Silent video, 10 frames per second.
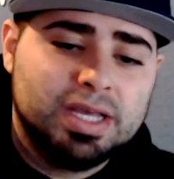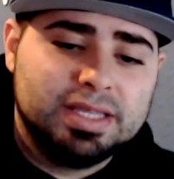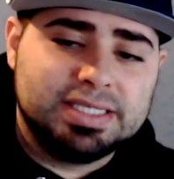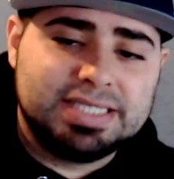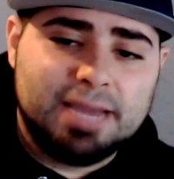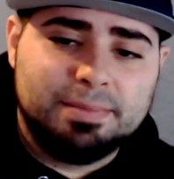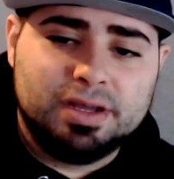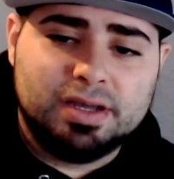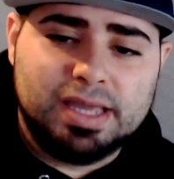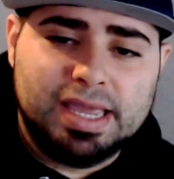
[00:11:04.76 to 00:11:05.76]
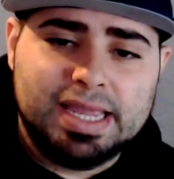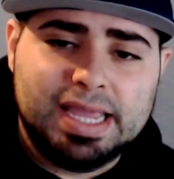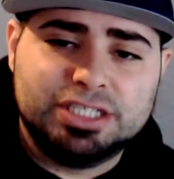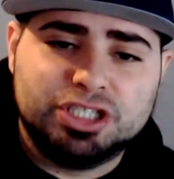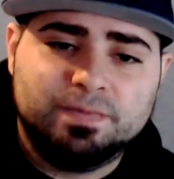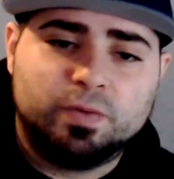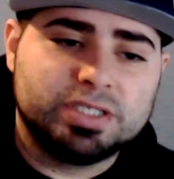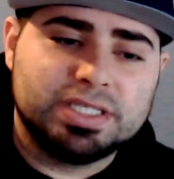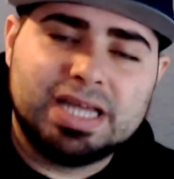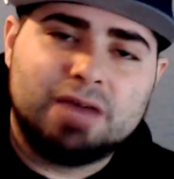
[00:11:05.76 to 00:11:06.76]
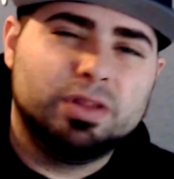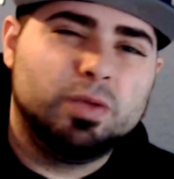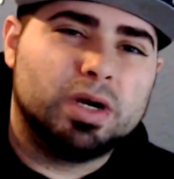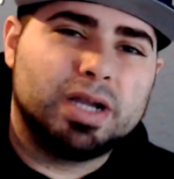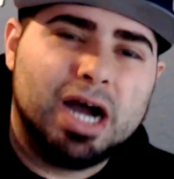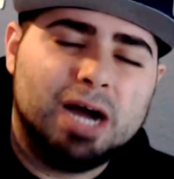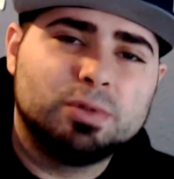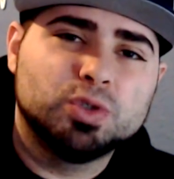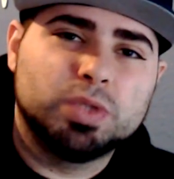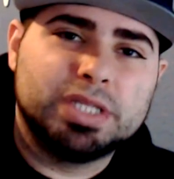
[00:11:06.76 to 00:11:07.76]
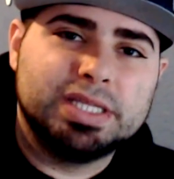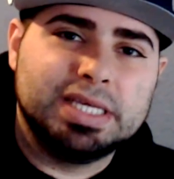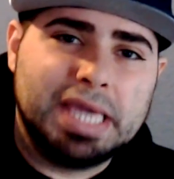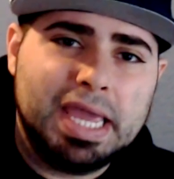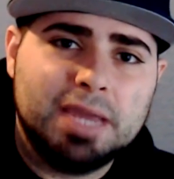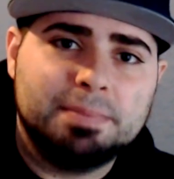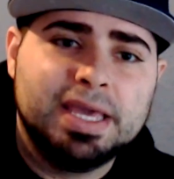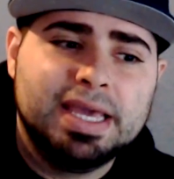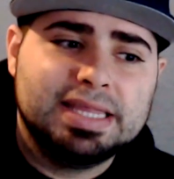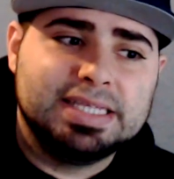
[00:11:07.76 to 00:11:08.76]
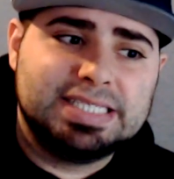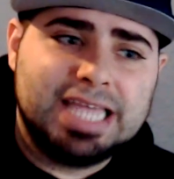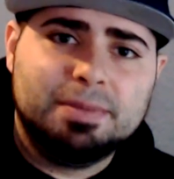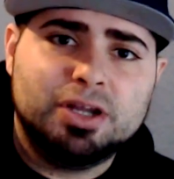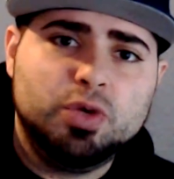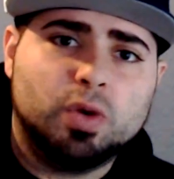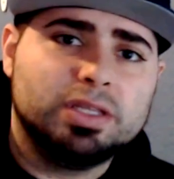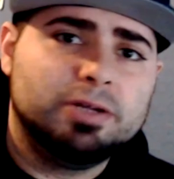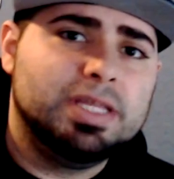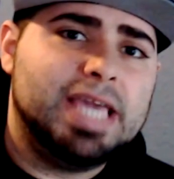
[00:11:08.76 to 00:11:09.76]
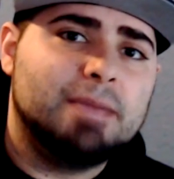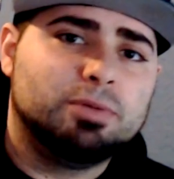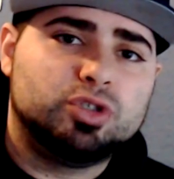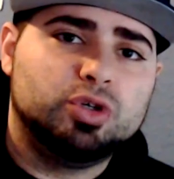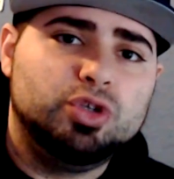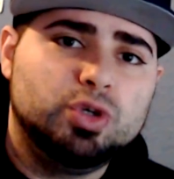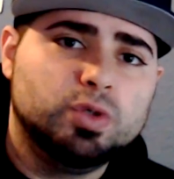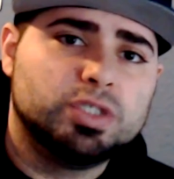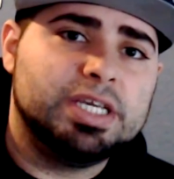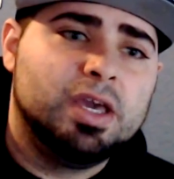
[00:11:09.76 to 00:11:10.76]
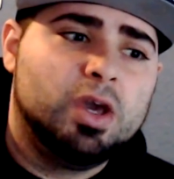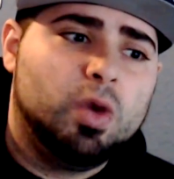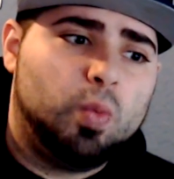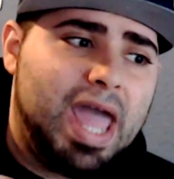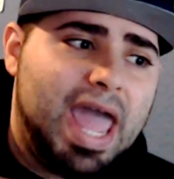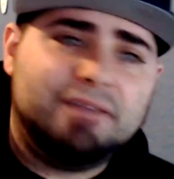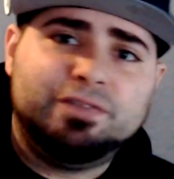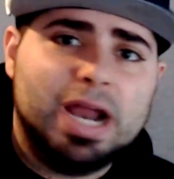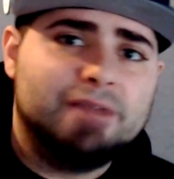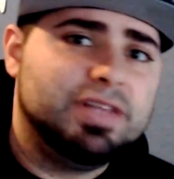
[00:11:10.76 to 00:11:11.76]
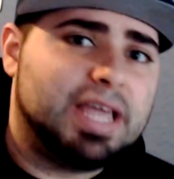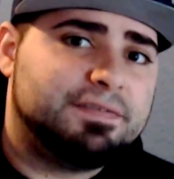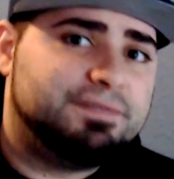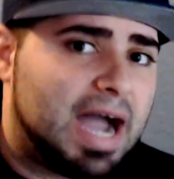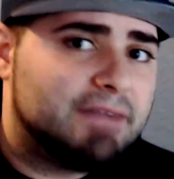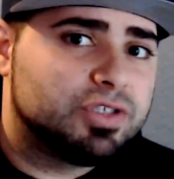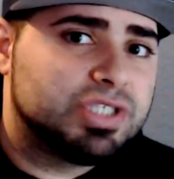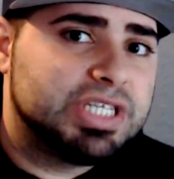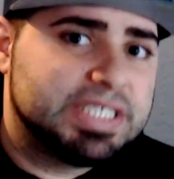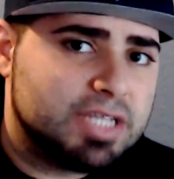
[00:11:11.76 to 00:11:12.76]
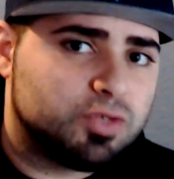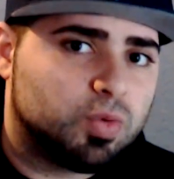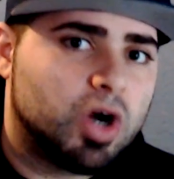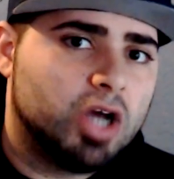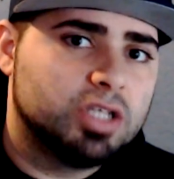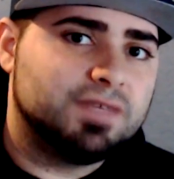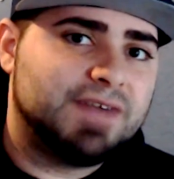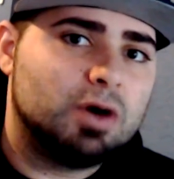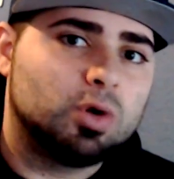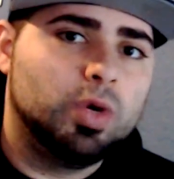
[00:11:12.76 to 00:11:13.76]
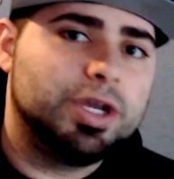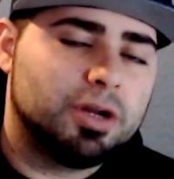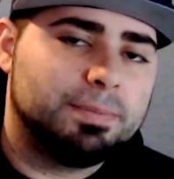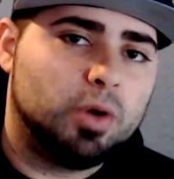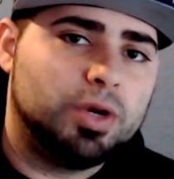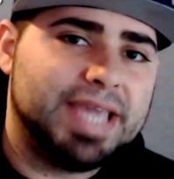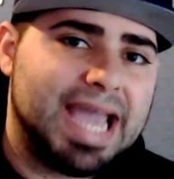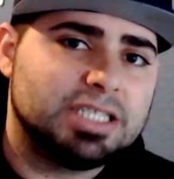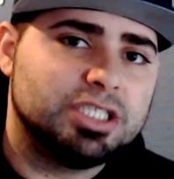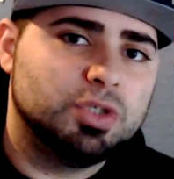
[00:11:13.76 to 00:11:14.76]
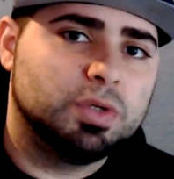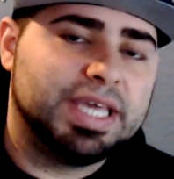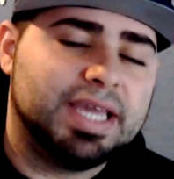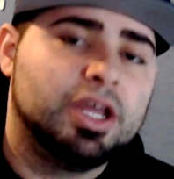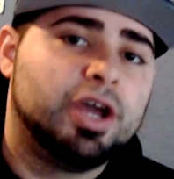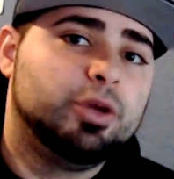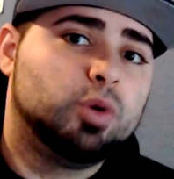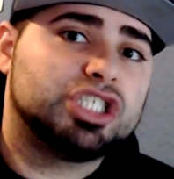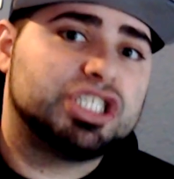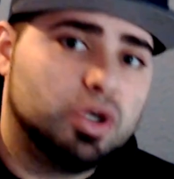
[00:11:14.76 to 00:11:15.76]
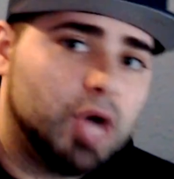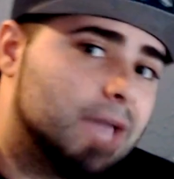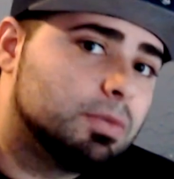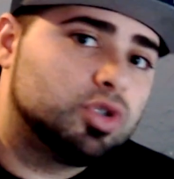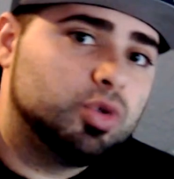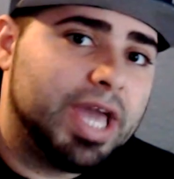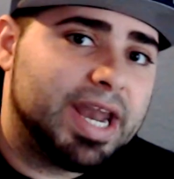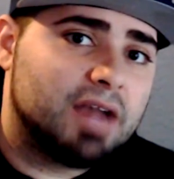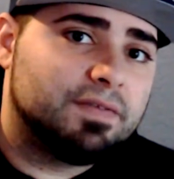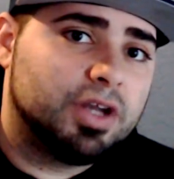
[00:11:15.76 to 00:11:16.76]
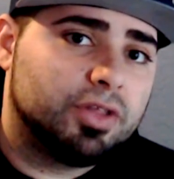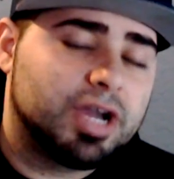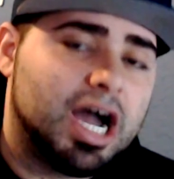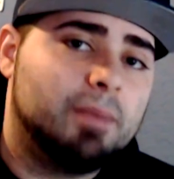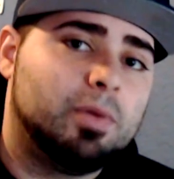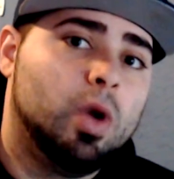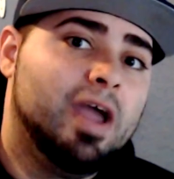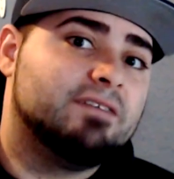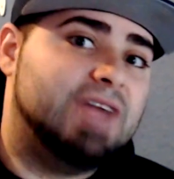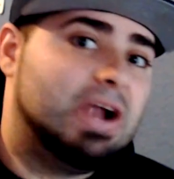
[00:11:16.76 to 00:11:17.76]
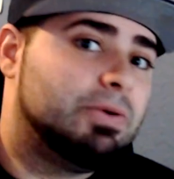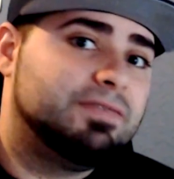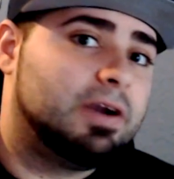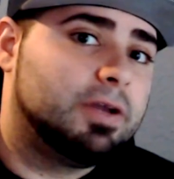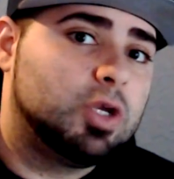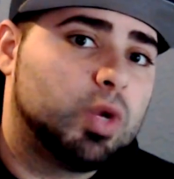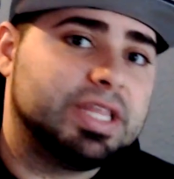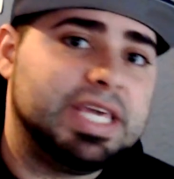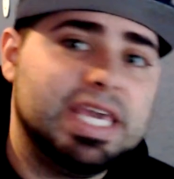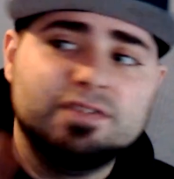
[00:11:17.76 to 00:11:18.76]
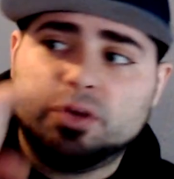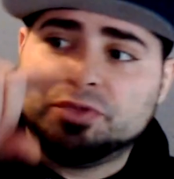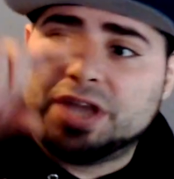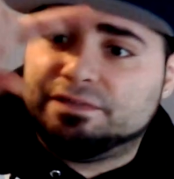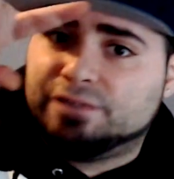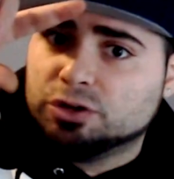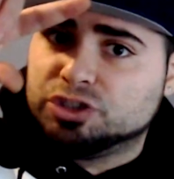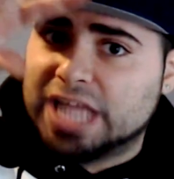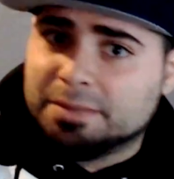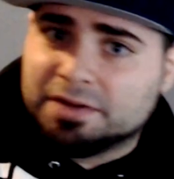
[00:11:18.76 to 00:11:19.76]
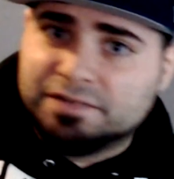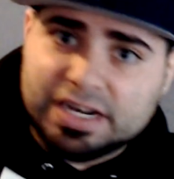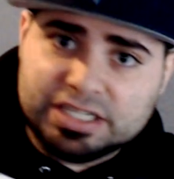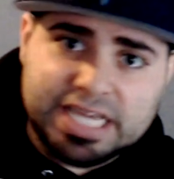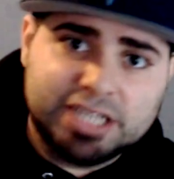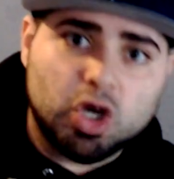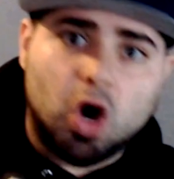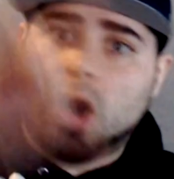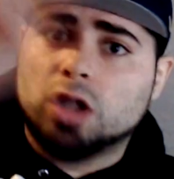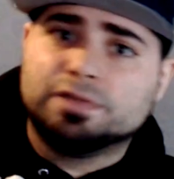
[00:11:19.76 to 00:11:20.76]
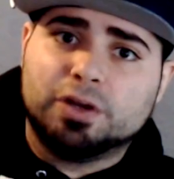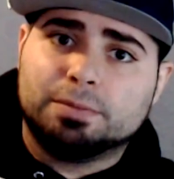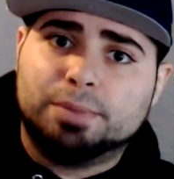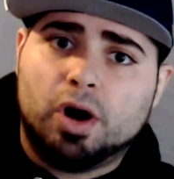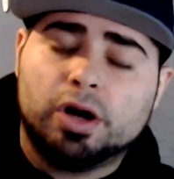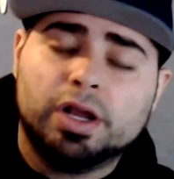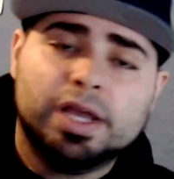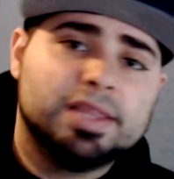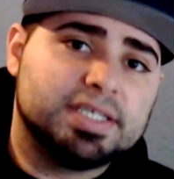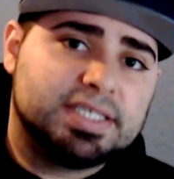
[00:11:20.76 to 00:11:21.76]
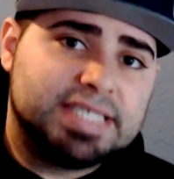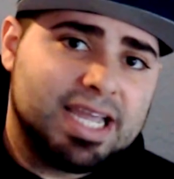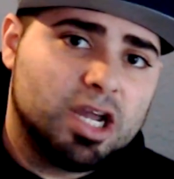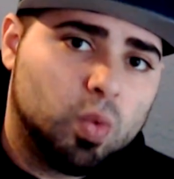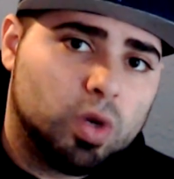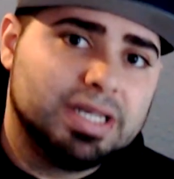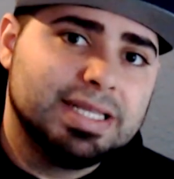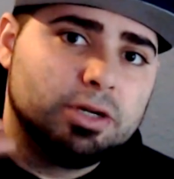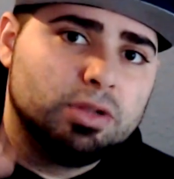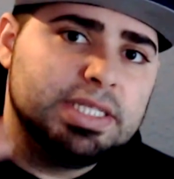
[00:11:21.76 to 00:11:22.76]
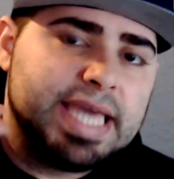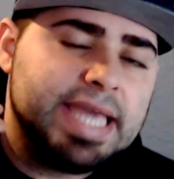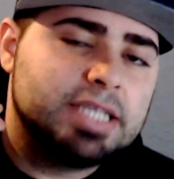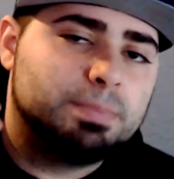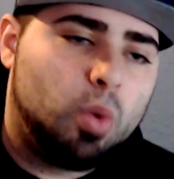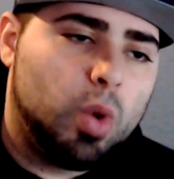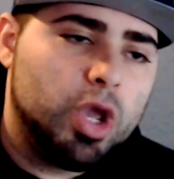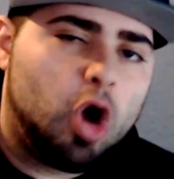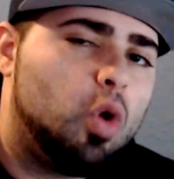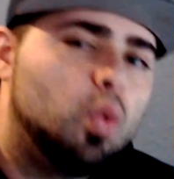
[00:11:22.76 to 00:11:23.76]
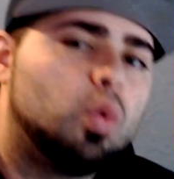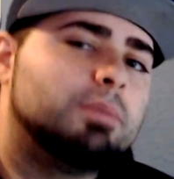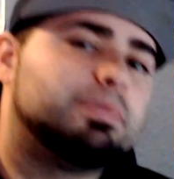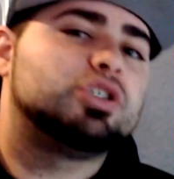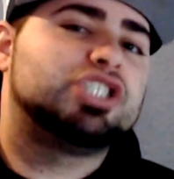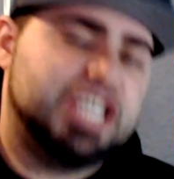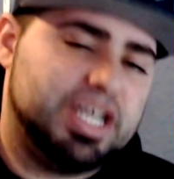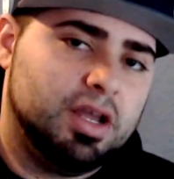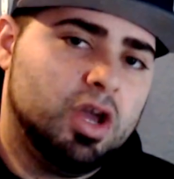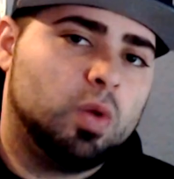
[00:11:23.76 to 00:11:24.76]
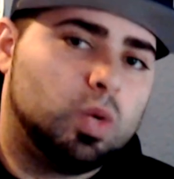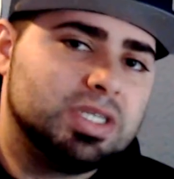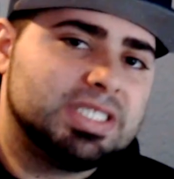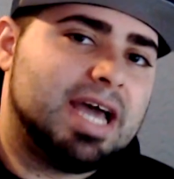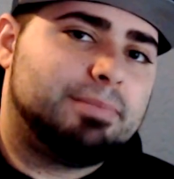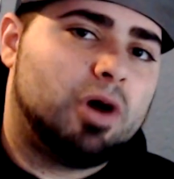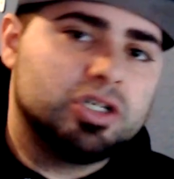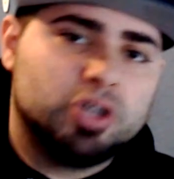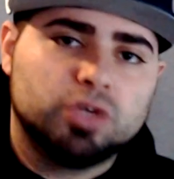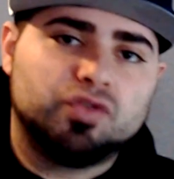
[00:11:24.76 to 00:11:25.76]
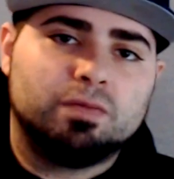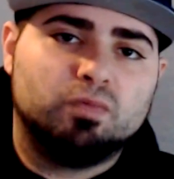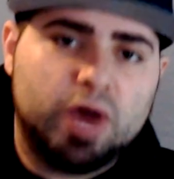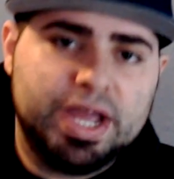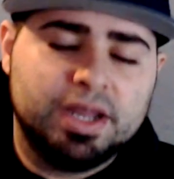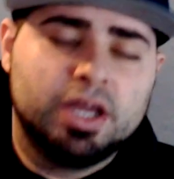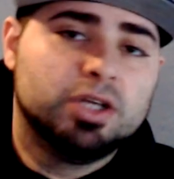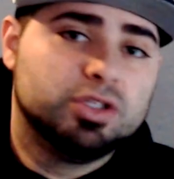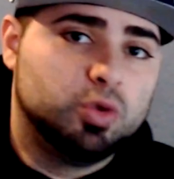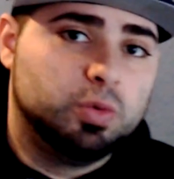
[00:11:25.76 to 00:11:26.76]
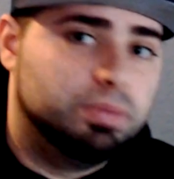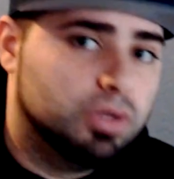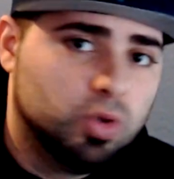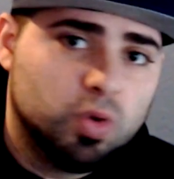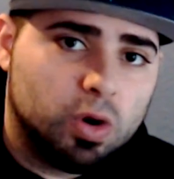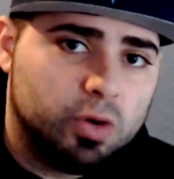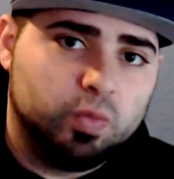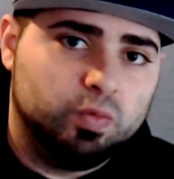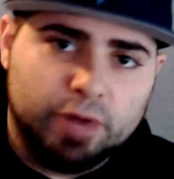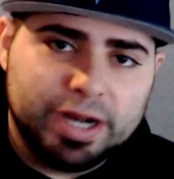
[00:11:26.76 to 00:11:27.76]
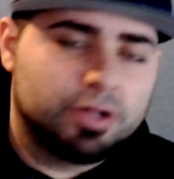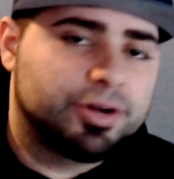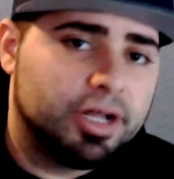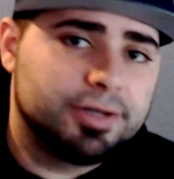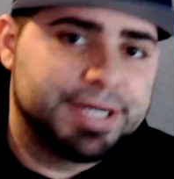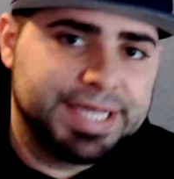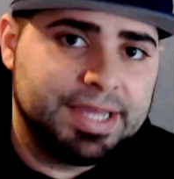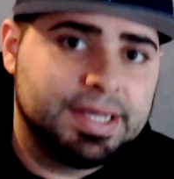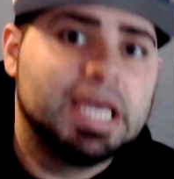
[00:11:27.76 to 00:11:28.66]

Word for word: the stamina and, and jump force does not really want combos within the game. The stamina, you are literally able to use it after every like five or six hits, regardless of how quick your opponent catches you again, you are still able to get out of another combo very, very quickly. Even though that first stamina advantage takes all of your bar, the second one literally takes 0.01% once that bar turns from red to blue or regular color again,